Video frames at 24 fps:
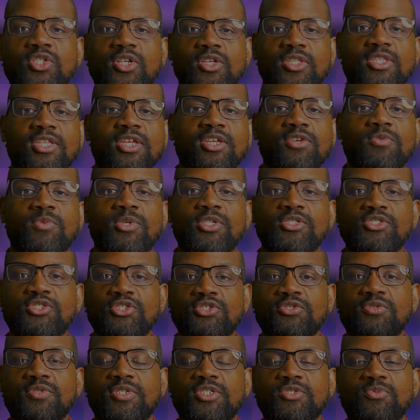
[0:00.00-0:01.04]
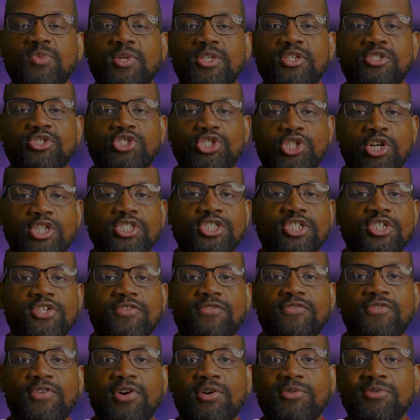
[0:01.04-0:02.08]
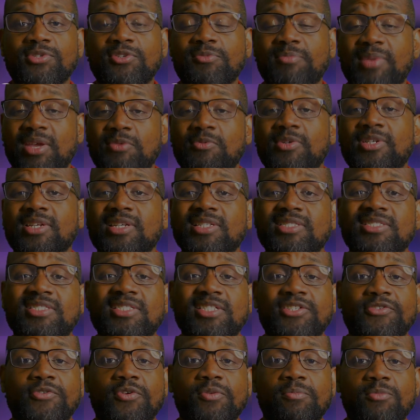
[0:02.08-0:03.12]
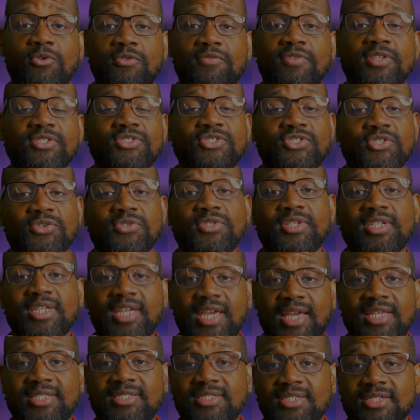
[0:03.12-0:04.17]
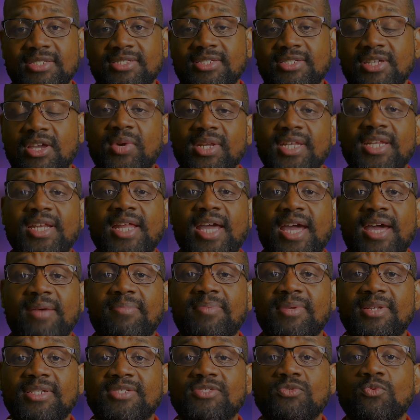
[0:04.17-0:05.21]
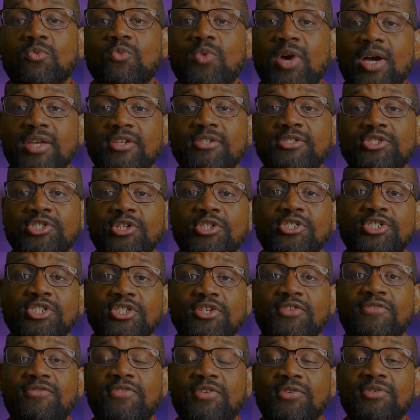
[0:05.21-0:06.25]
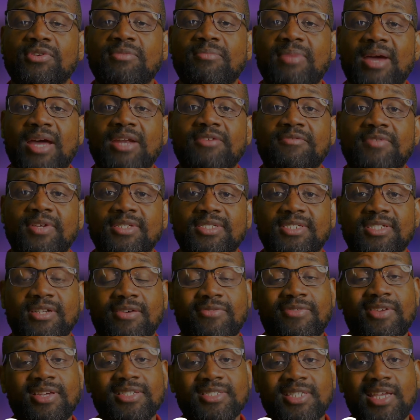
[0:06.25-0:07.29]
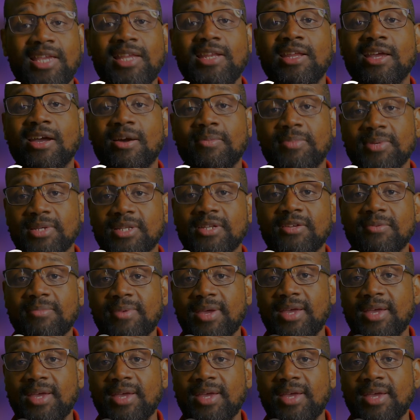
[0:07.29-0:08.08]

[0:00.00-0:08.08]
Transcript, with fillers: So another thing you wanna do is when you're charging your phone, you may wanna consider removing certain cases. What can happen is while you're charging your phone, the battery itself is heating up a little